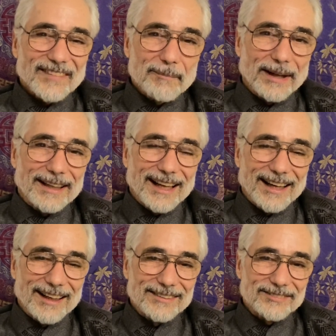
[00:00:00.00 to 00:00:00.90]
But
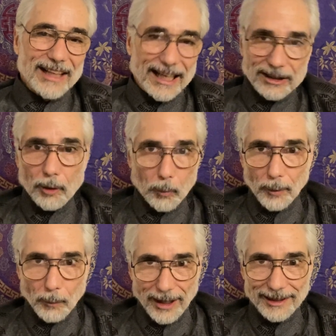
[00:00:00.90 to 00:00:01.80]
you had to go
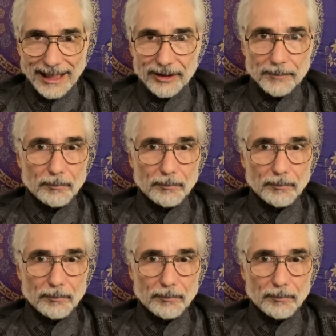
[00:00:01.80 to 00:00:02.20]
one way or the other.